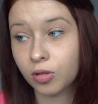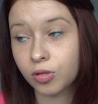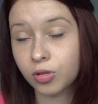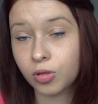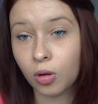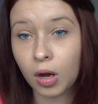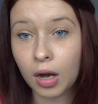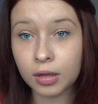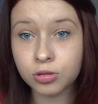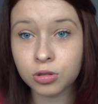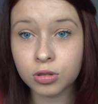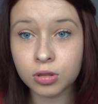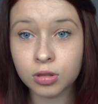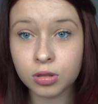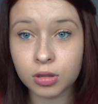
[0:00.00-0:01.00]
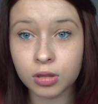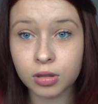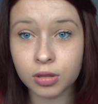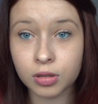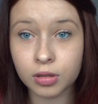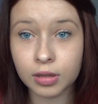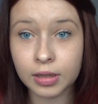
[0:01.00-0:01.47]
So I'll just
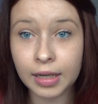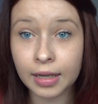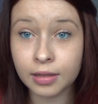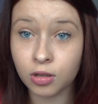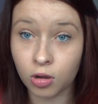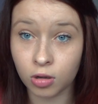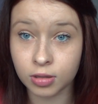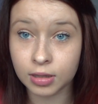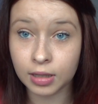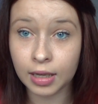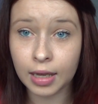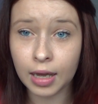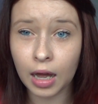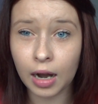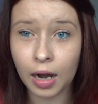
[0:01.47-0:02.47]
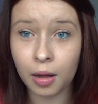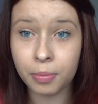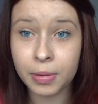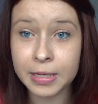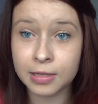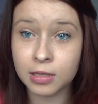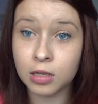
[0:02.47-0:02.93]
get Oski and I'll
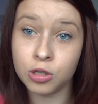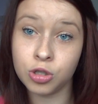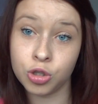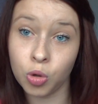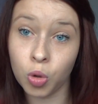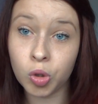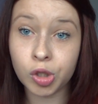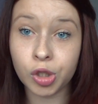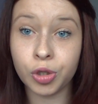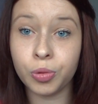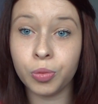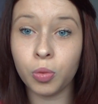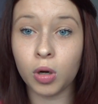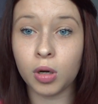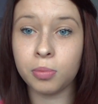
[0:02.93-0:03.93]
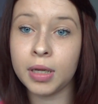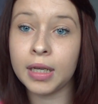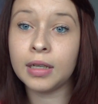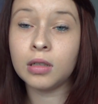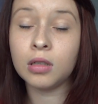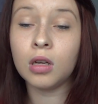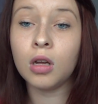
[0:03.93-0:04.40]
basically show you what a
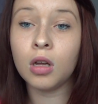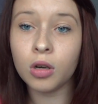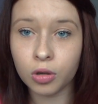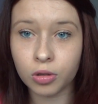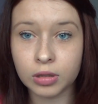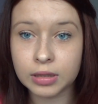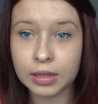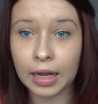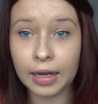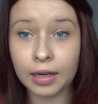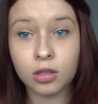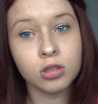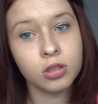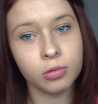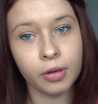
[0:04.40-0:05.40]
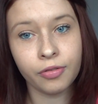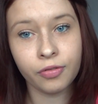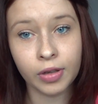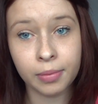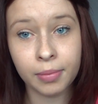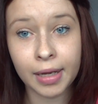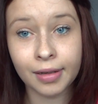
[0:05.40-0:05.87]
male looks like to a
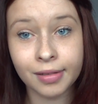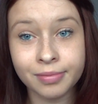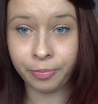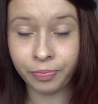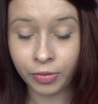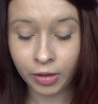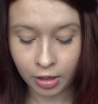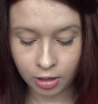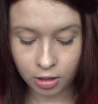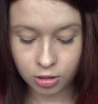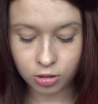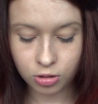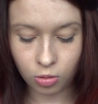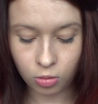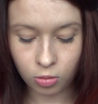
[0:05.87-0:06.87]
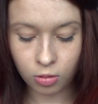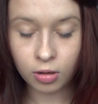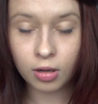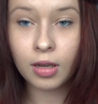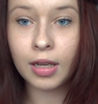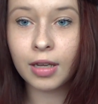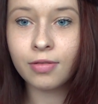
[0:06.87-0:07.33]
female. So
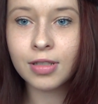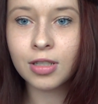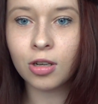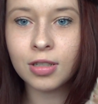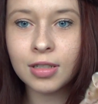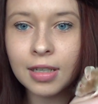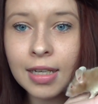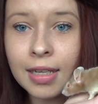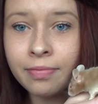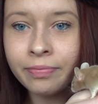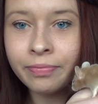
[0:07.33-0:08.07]
here is Oski.